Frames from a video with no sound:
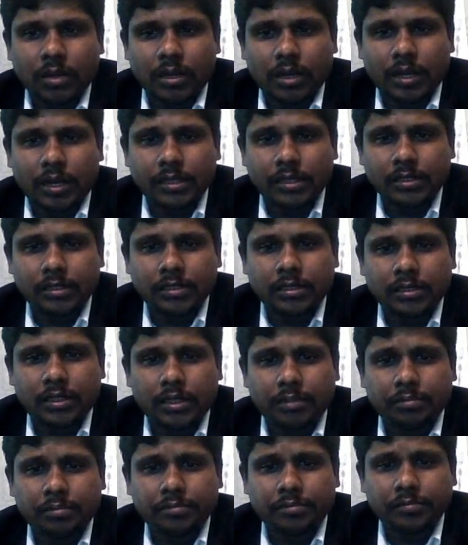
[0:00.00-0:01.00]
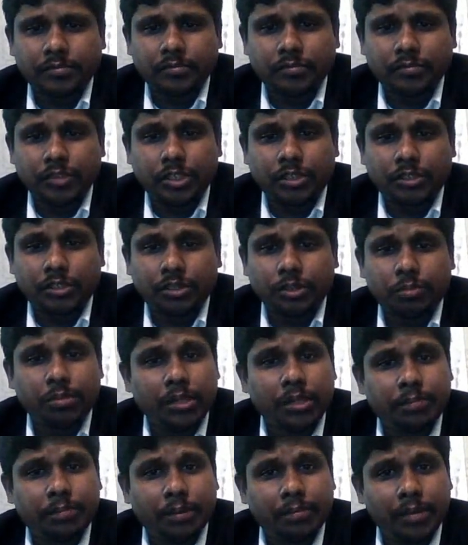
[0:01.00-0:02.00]
and which should be
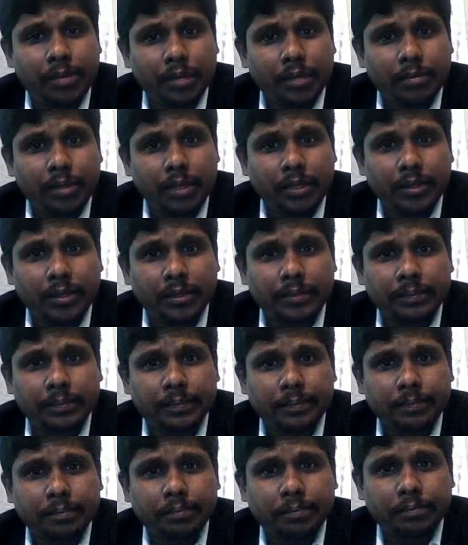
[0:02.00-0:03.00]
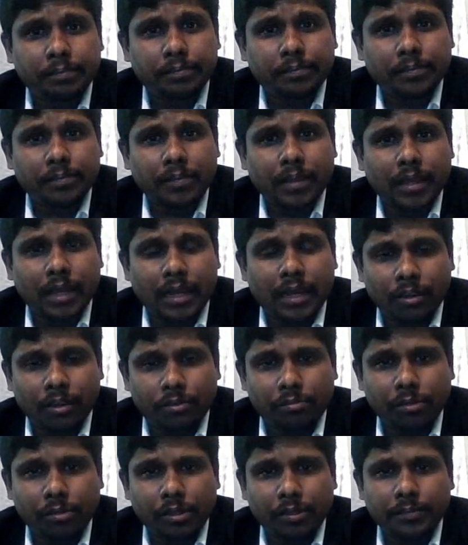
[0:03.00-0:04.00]
publicly
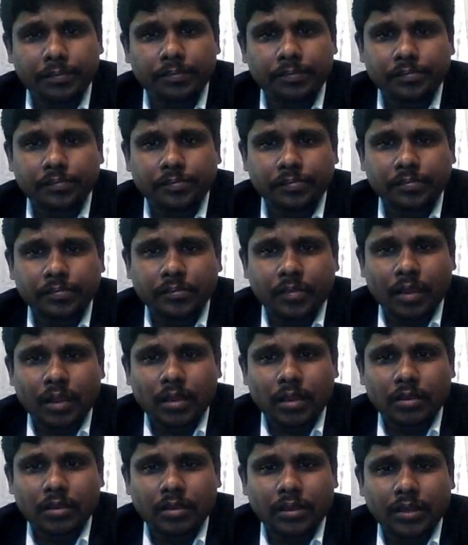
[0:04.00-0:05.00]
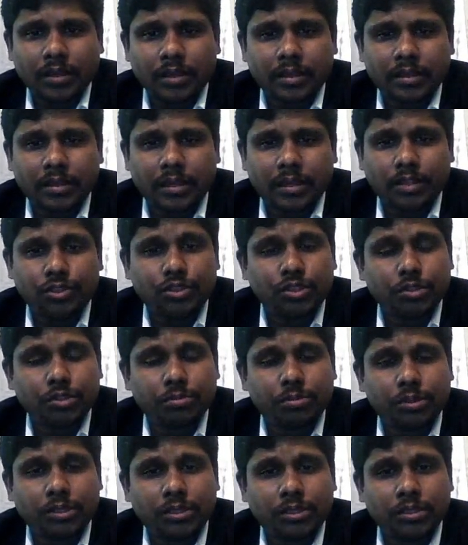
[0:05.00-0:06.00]
allowable.
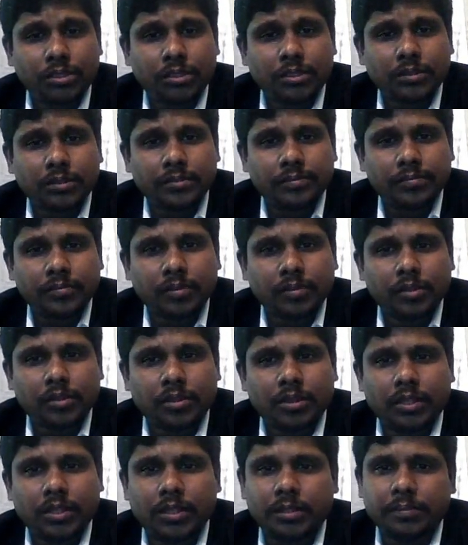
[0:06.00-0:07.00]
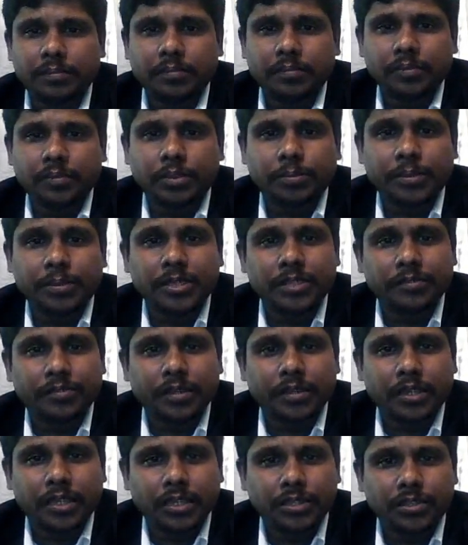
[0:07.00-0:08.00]
Consumers into the
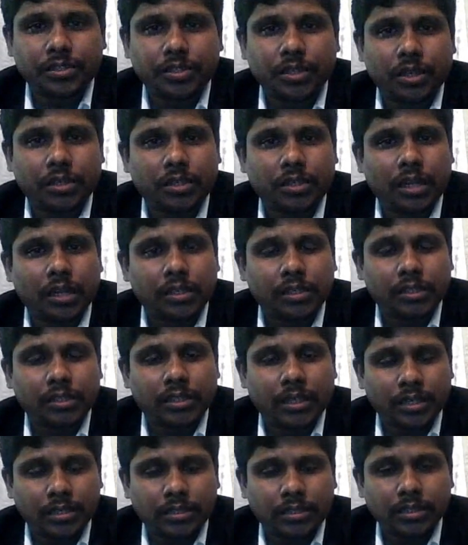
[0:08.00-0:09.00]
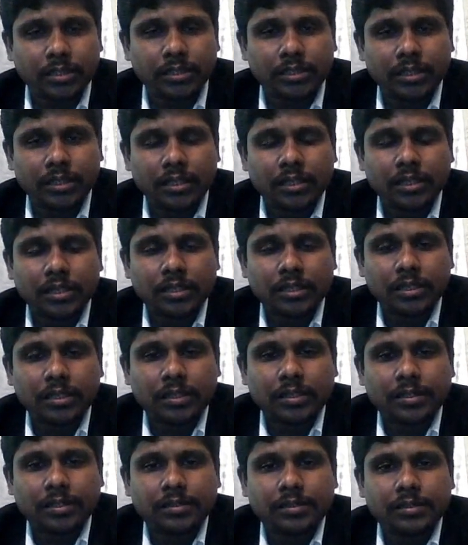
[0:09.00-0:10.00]
specific country or targeted country,
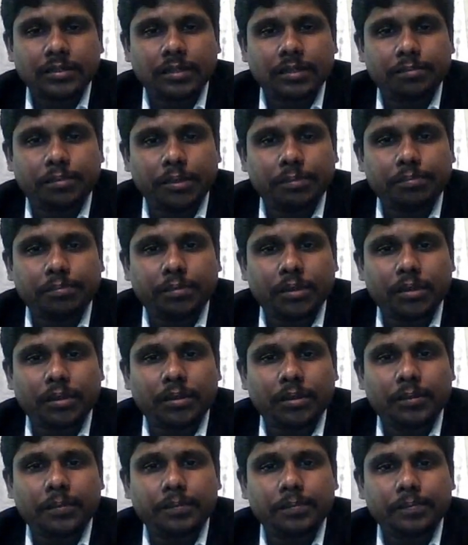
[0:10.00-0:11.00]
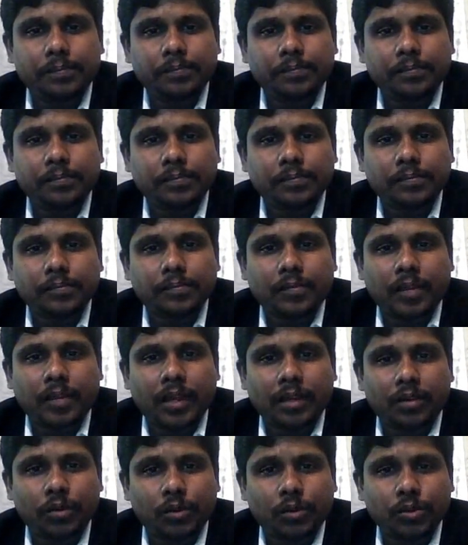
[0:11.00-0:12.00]
the people
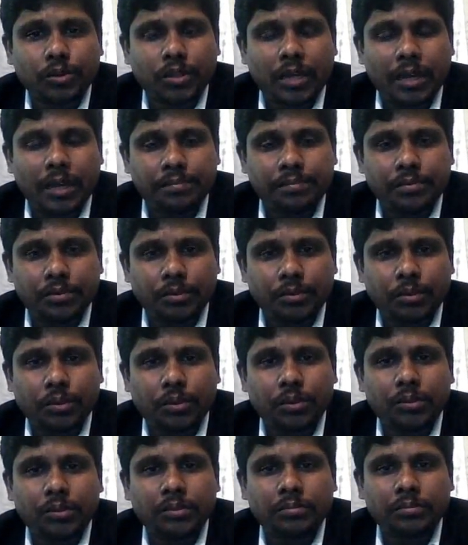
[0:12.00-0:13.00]
can go to the app store,